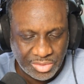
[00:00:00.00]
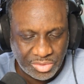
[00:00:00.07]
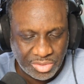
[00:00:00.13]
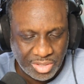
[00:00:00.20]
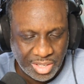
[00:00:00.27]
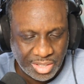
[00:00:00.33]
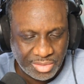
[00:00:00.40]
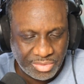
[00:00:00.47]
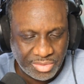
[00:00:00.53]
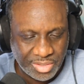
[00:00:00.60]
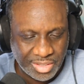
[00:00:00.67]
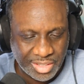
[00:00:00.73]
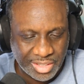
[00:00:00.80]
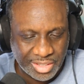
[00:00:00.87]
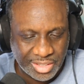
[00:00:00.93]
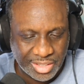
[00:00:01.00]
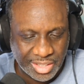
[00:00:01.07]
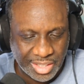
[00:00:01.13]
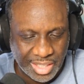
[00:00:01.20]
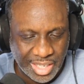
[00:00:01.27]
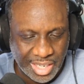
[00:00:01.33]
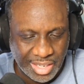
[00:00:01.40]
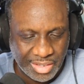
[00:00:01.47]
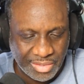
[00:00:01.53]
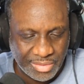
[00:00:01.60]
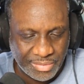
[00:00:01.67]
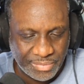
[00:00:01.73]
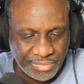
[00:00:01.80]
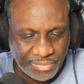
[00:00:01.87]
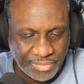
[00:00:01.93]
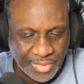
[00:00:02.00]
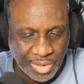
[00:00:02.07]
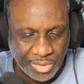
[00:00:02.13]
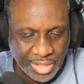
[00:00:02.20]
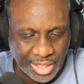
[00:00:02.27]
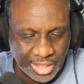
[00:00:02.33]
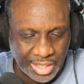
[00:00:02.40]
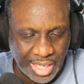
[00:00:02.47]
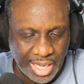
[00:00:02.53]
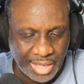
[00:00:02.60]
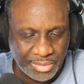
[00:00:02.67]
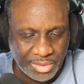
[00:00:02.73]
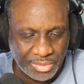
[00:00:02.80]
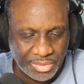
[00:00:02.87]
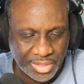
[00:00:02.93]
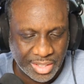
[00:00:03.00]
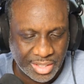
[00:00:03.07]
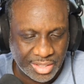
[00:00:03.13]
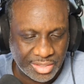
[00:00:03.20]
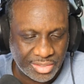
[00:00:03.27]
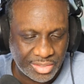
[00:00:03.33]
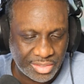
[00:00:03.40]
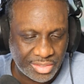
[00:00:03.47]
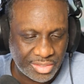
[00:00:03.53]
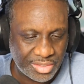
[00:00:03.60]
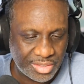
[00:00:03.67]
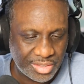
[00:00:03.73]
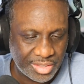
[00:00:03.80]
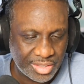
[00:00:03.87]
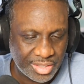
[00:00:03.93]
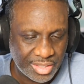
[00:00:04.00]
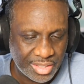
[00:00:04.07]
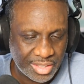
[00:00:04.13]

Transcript: I'm trying to figure this thing out. Okay, live events,